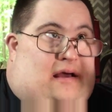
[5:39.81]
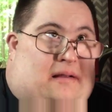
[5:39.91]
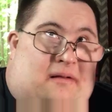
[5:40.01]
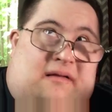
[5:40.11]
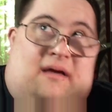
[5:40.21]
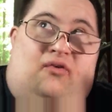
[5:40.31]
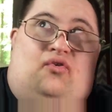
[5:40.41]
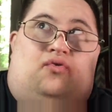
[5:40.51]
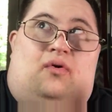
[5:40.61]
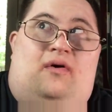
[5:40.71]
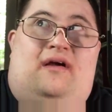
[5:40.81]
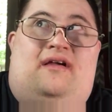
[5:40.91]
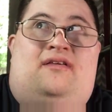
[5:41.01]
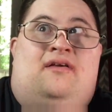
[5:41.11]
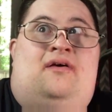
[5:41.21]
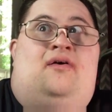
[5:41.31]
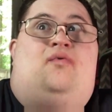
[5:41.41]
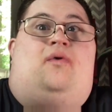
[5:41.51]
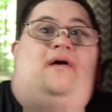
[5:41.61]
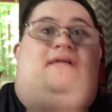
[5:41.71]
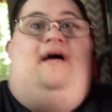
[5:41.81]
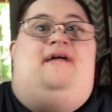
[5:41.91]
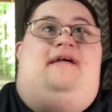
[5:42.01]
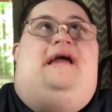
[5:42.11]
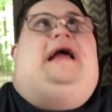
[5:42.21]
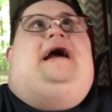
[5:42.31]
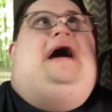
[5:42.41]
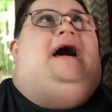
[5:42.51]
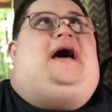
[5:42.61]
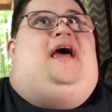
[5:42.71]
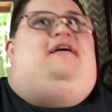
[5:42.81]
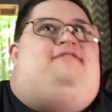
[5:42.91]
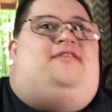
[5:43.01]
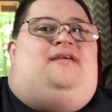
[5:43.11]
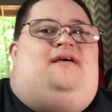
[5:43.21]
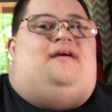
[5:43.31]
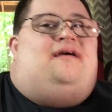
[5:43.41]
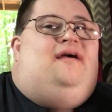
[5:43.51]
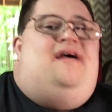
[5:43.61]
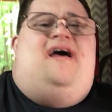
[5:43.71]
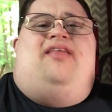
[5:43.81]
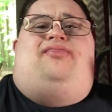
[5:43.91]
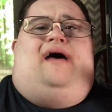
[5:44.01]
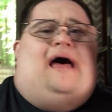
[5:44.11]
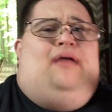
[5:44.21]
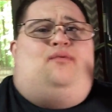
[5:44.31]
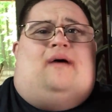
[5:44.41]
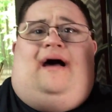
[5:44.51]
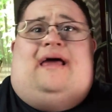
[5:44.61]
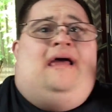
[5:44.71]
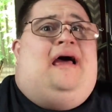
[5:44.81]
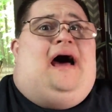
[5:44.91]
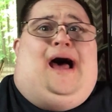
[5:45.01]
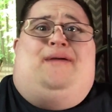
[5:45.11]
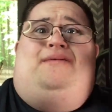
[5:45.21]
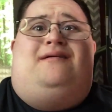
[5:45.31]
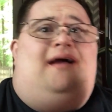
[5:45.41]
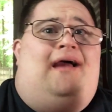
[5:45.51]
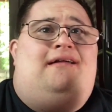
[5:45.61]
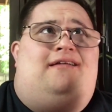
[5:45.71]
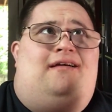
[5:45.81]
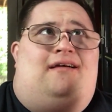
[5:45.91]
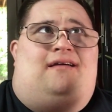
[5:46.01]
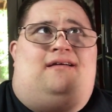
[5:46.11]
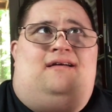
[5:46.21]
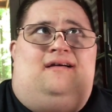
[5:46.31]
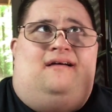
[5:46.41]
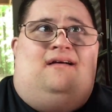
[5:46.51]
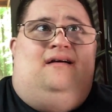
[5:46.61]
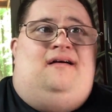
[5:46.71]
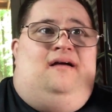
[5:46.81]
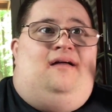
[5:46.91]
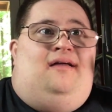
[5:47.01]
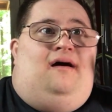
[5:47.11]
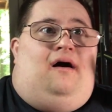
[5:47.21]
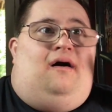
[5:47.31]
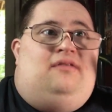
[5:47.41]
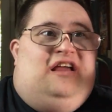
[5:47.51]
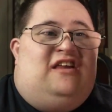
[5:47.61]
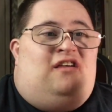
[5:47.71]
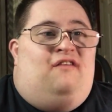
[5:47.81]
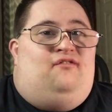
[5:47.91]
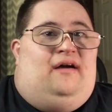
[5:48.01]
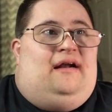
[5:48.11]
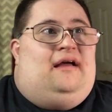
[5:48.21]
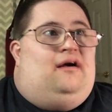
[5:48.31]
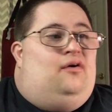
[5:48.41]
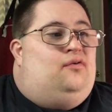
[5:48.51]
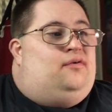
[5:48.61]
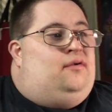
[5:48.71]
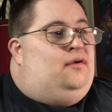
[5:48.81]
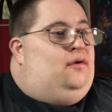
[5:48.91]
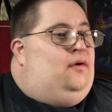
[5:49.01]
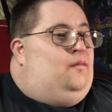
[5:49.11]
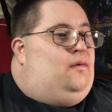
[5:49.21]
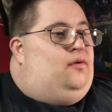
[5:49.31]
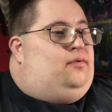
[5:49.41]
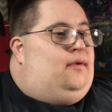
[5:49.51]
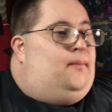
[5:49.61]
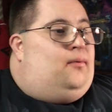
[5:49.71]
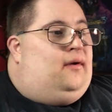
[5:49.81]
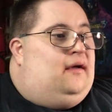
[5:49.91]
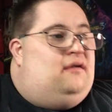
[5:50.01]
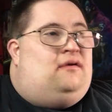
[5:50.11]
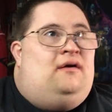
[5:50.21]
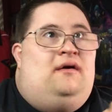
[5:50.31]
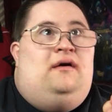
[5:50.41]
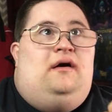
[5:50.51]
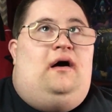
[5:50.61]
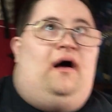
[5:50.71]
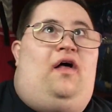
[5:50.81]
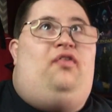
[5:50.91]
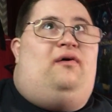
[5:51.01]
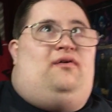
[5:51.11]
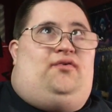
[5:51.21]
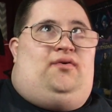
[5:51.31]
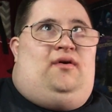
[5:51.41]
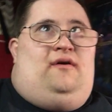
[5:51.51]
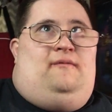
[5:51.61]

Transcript: I'm not telling stories, we're changing lives. And that's why I'm changing. All these videos will separate others.